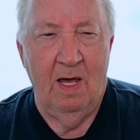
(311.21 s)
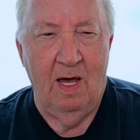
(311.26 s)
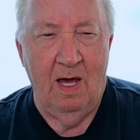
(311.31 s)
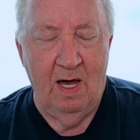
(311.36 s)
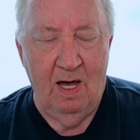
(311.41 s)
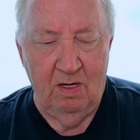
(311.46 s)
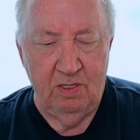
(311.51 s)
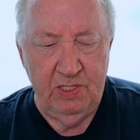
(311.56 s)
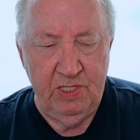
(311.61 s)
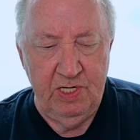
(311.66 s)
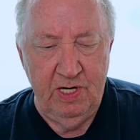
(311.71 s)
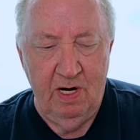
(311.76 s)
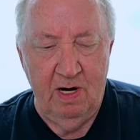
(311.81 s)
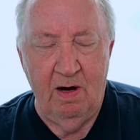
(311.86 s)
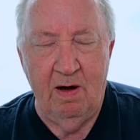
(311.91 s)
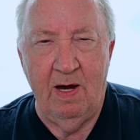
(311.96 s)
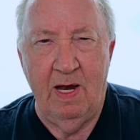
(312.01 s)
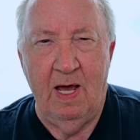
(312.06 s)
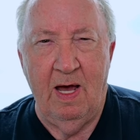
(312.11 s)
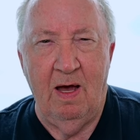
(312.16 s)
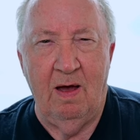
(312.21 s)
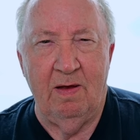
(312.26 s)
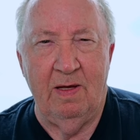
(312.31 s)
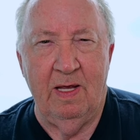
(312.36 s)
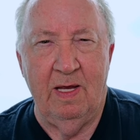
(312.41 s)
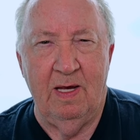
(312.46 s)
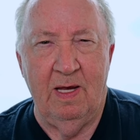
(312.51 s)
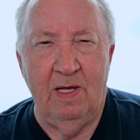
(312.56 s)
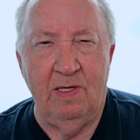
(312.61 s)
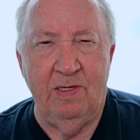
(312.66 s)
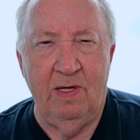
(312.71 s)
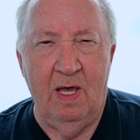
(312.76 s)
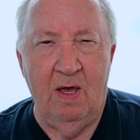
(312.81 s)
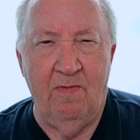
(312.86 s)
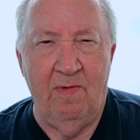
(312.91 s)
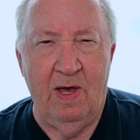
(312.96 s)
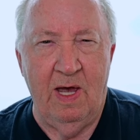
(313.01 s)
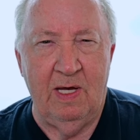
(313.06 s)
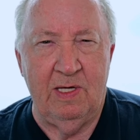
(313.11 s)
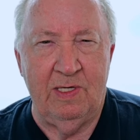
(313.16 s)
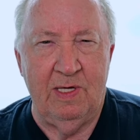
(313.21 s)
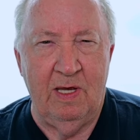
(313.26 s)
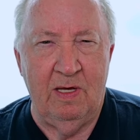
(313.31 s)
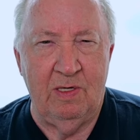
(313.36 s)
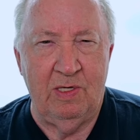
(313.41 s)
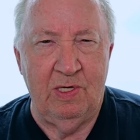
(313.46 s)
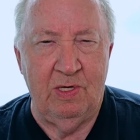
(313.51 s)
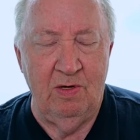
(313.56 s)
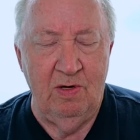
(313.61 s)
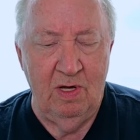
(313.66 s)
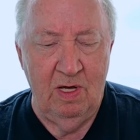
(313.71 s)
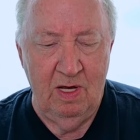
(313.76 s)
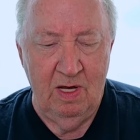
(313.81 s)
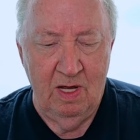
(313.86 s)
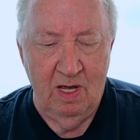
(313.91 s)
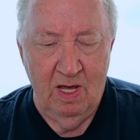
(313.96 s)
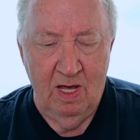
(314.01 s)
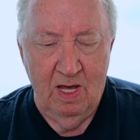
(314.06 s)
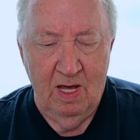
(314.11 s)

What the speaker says: I'll share it out and let you have access to it.